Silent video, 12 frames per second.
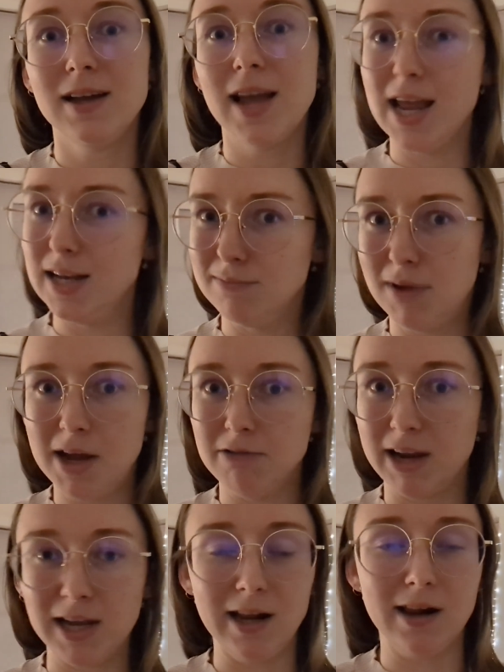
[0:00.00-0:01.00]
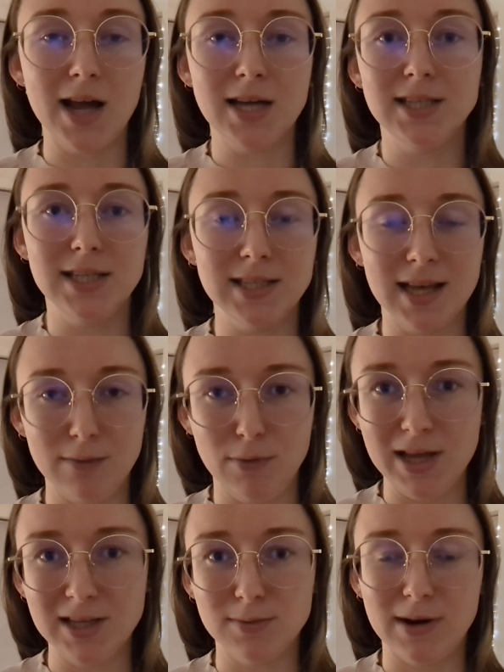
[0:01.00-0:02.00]
in my regular classes and
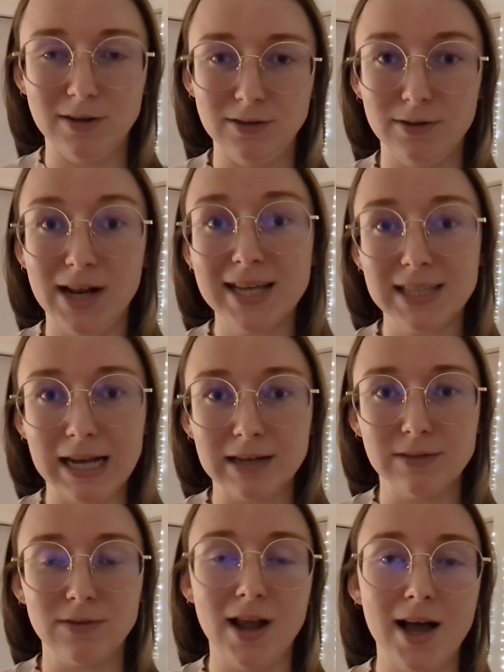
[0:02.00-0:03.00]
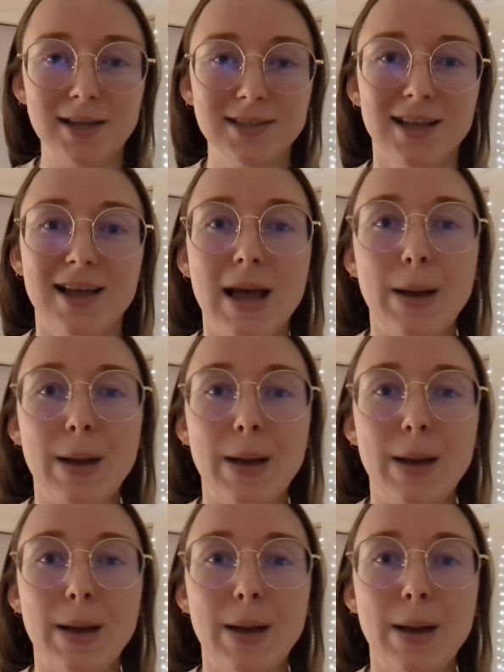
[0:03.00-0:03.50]
weeks when I'll do a less active class,